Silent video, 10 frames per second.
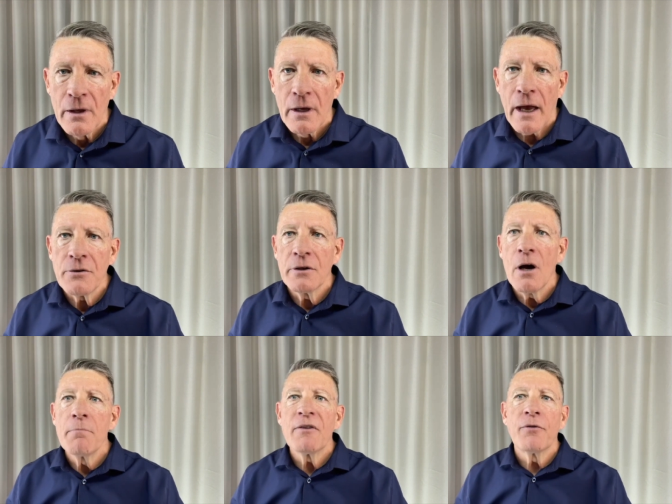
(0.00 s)
And you
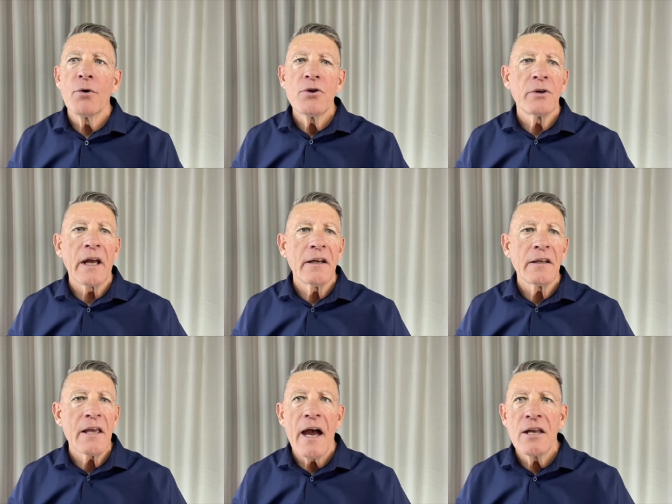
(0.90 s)
know, before you can
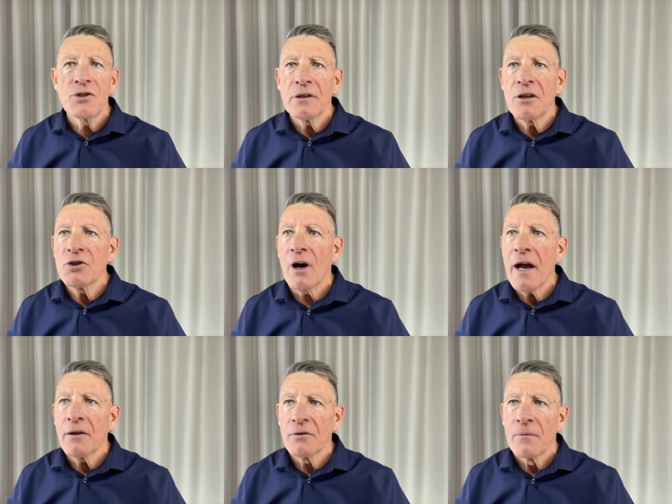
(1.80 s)
engage in a
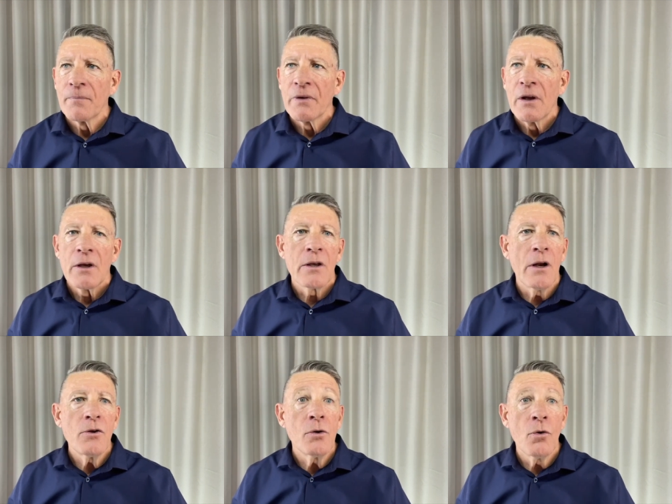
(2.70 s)
giant, you know,
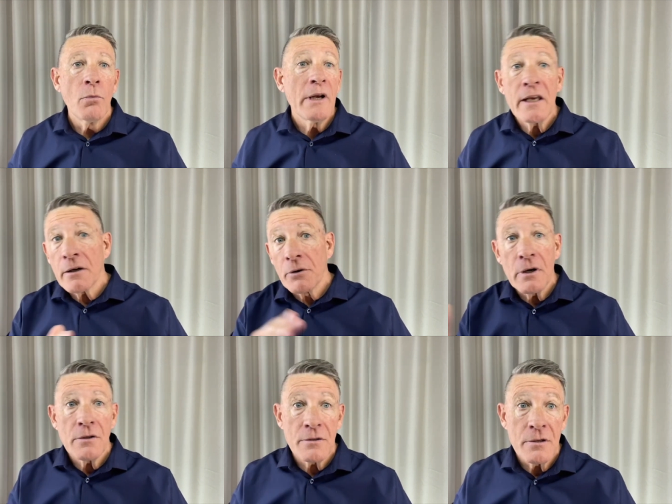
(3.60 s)
you normally get
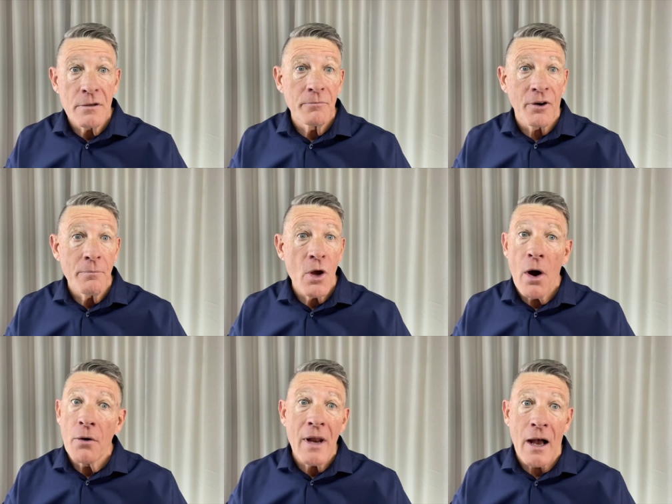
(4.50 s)
criticism from your
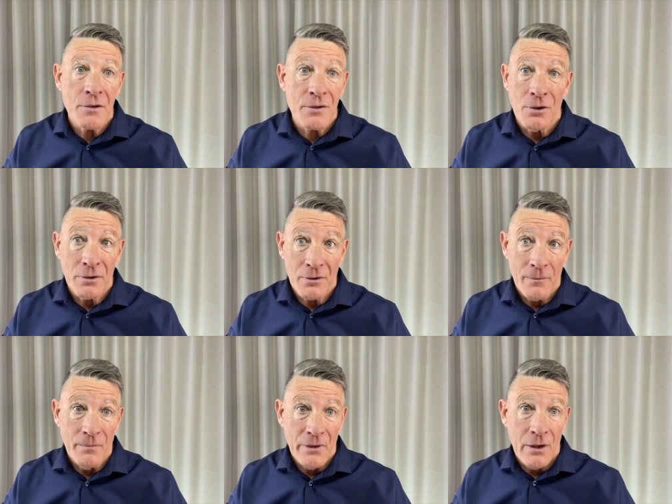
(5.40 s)
own household.
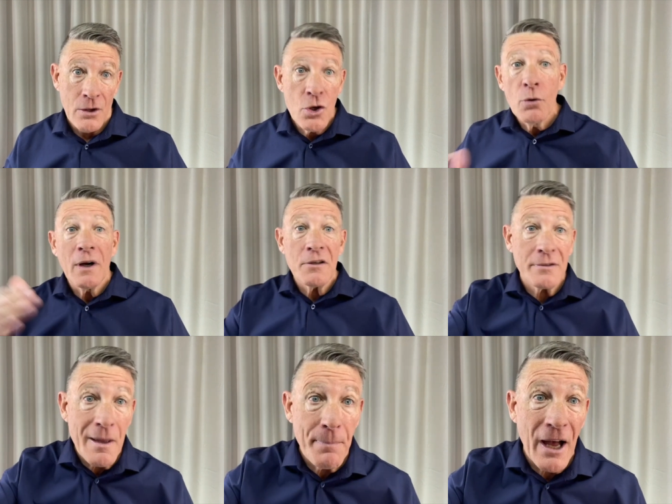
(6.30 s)
You want to
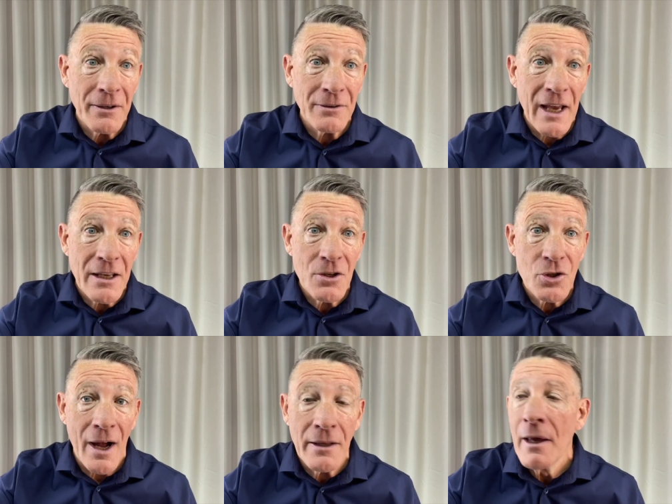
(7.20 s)
step out and take a
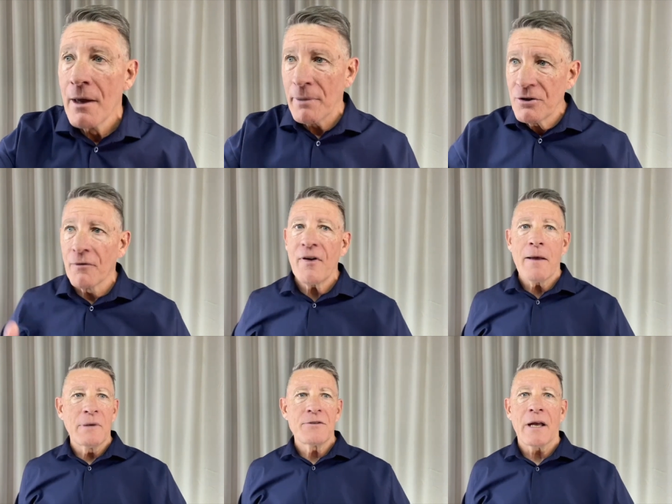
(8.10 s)
giant, but your
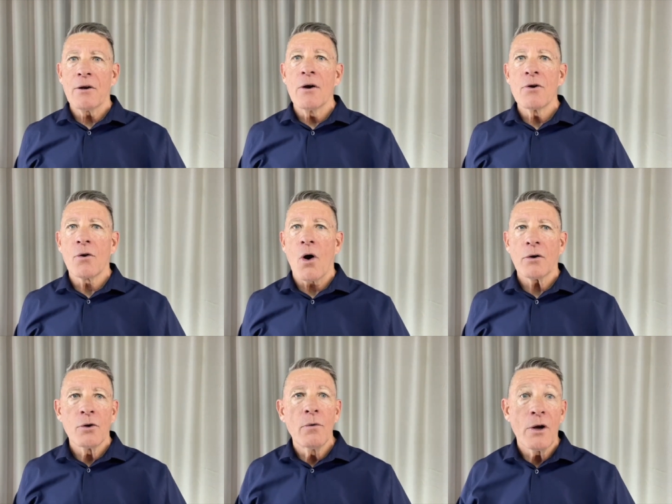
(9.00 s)
family say, No, you
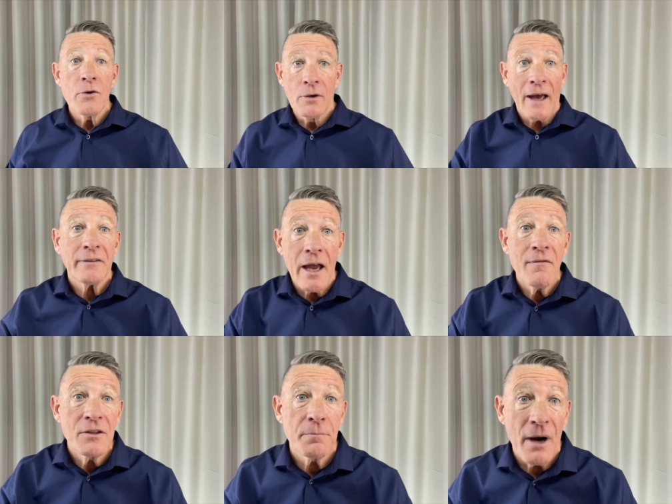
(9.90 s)
can't. Who are you? Like
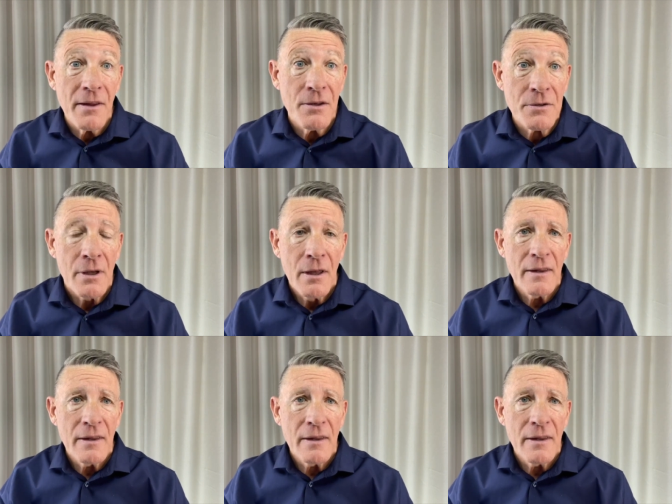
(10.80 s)
David's brothers.